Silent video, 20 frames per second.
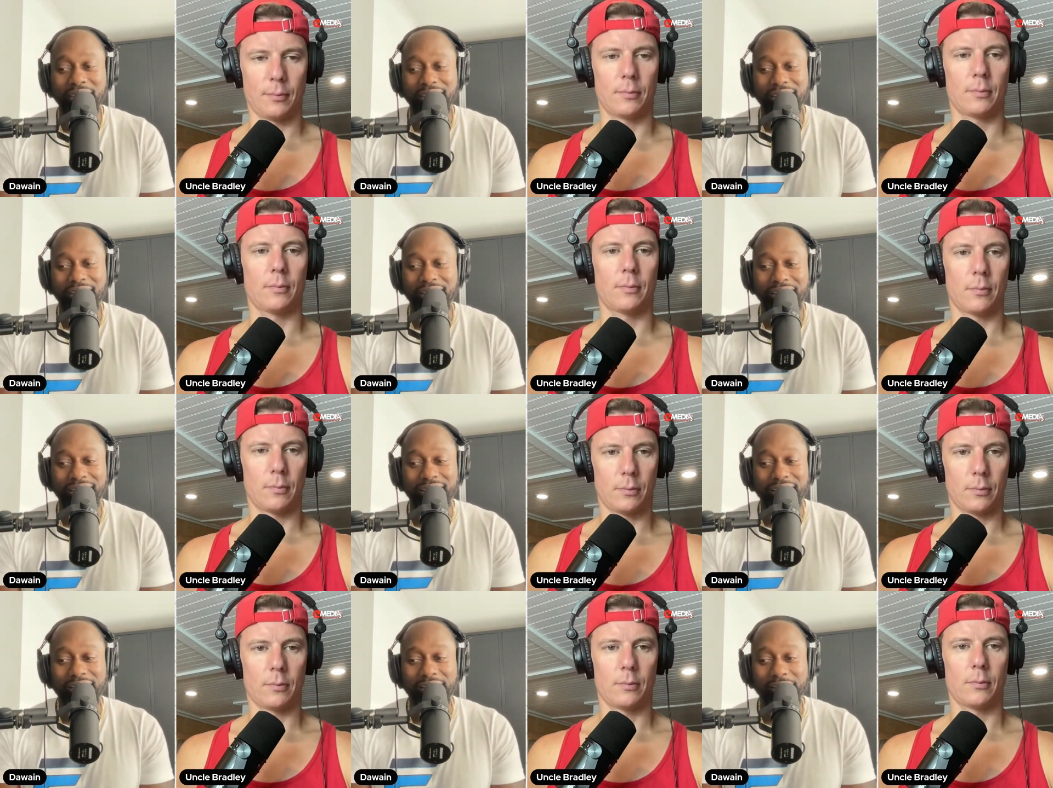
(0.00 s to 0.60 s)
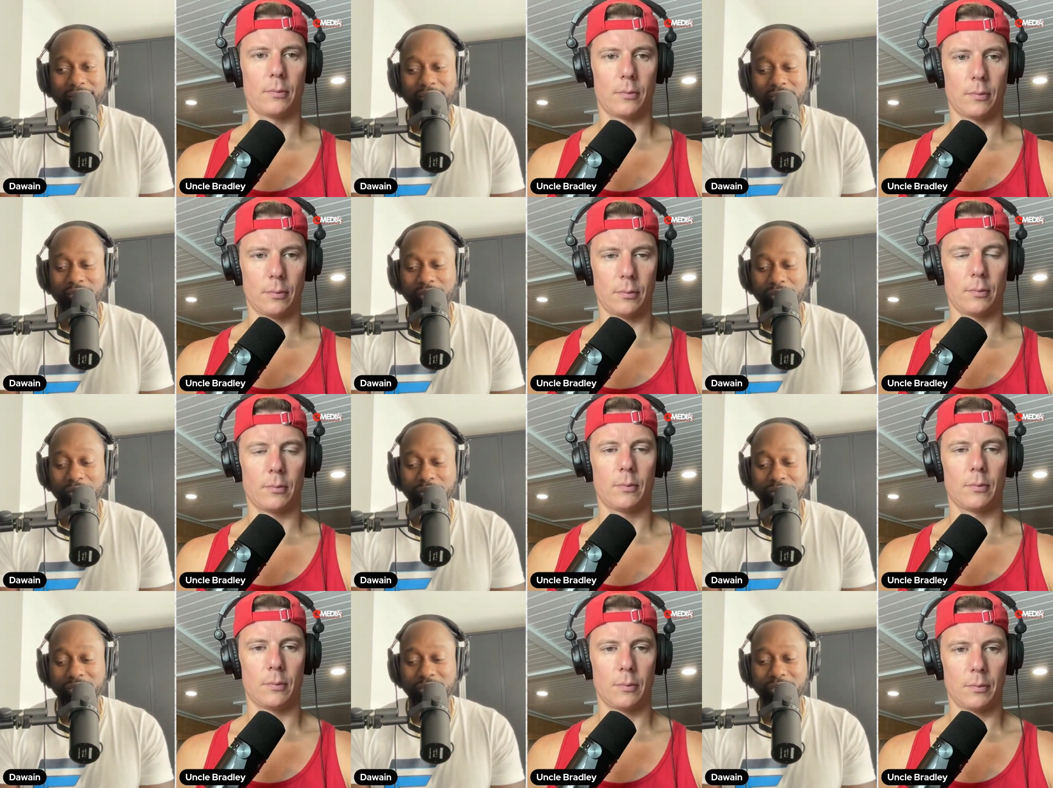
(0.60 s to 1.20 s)
Speaker 1: uh, you
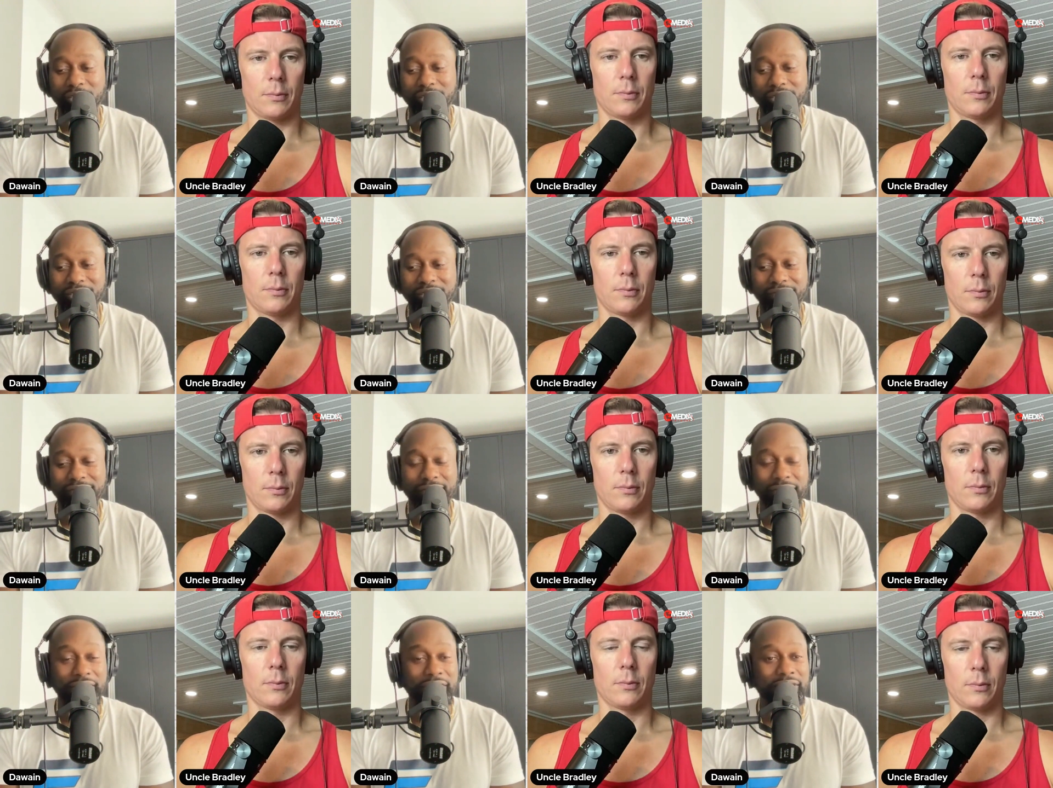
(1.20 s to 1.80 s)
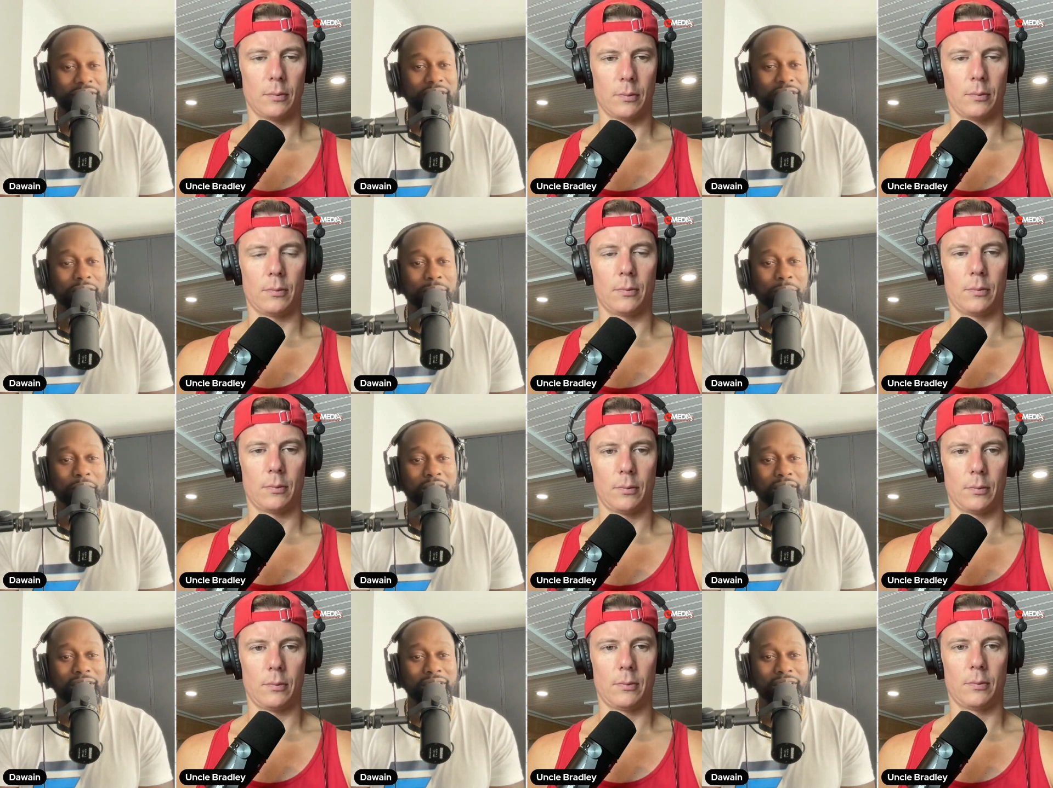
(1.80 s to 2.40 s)
know, just just thinking
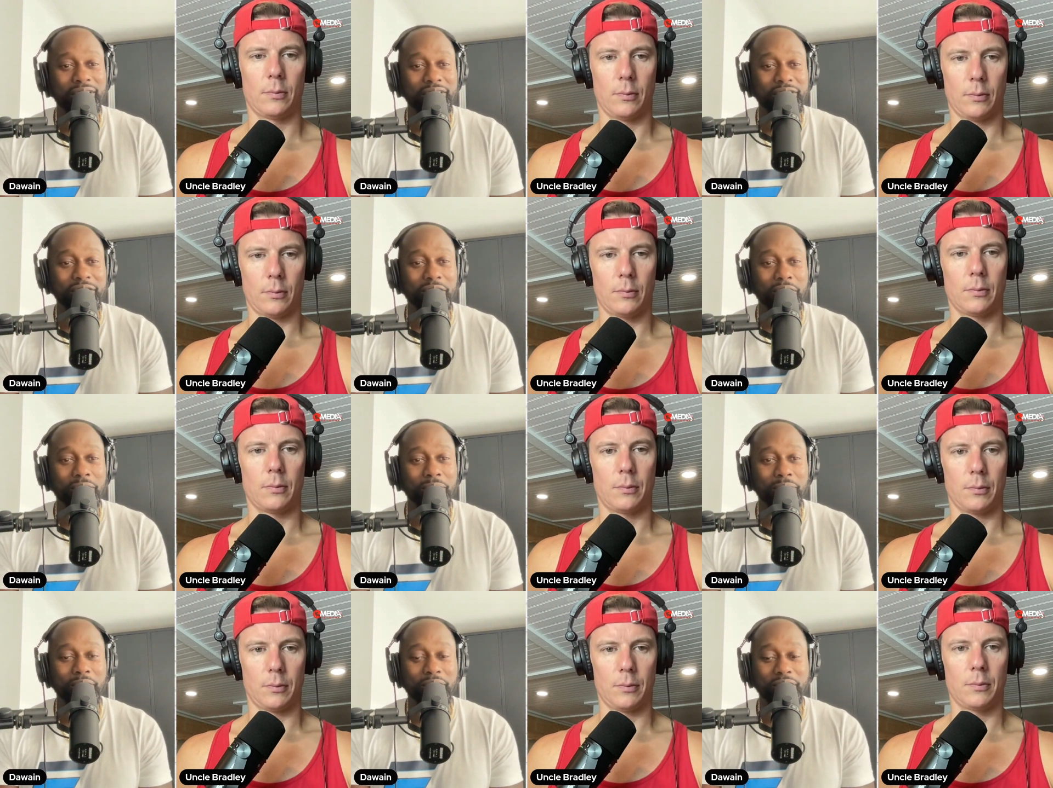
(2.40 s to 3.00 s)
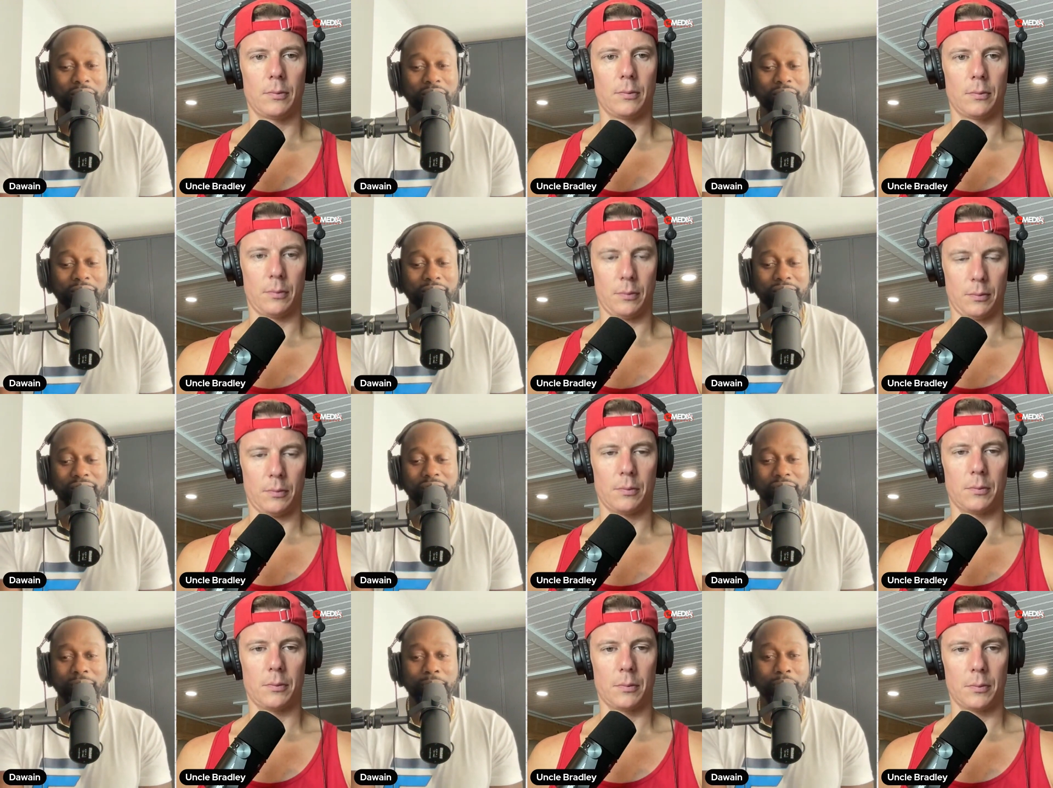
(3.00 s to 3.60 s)
about in the scope of
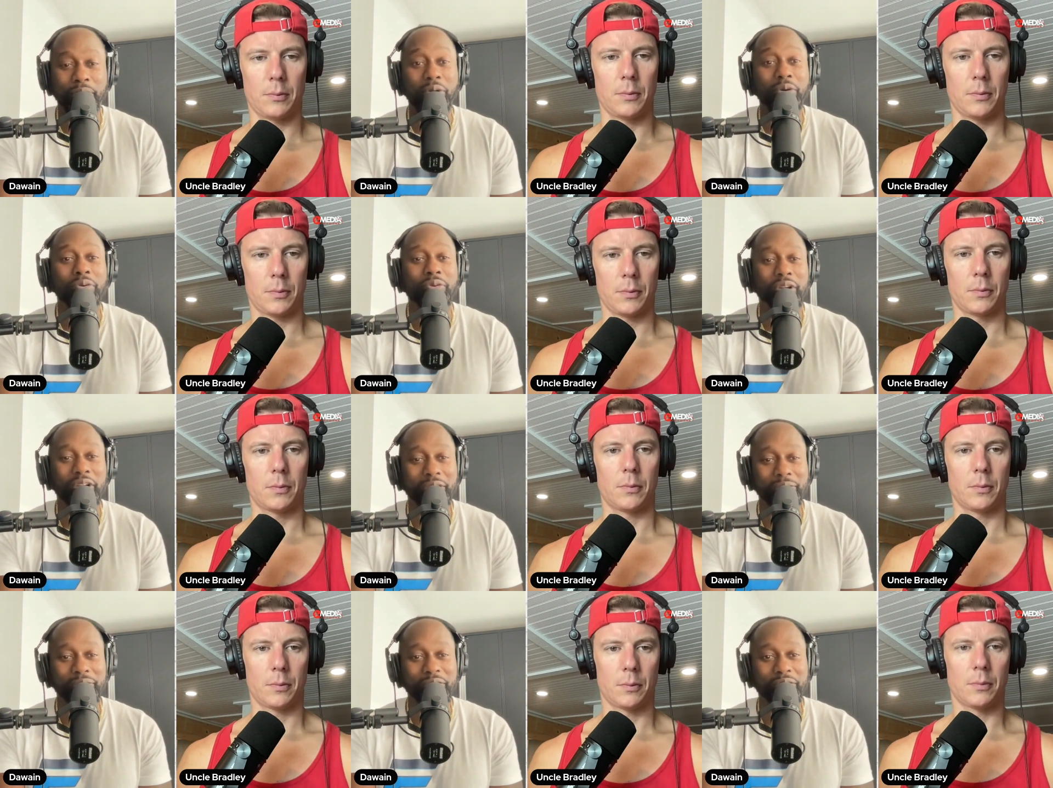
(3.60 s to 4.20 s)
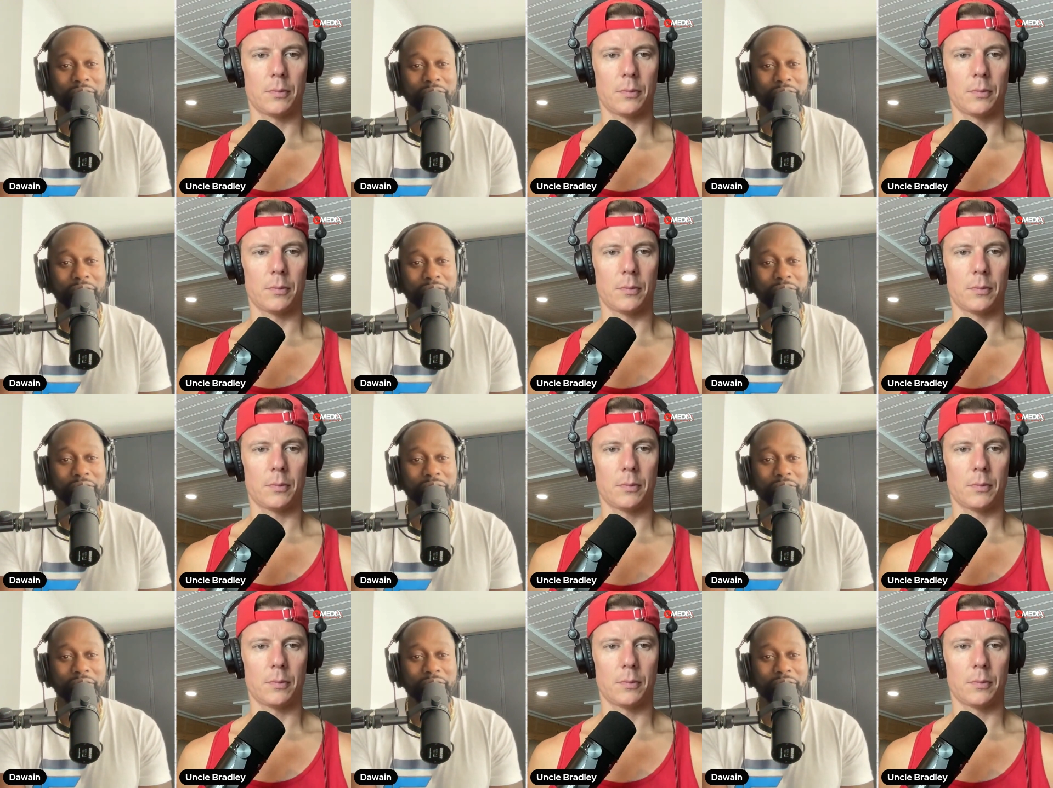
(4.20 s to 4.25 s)
the program.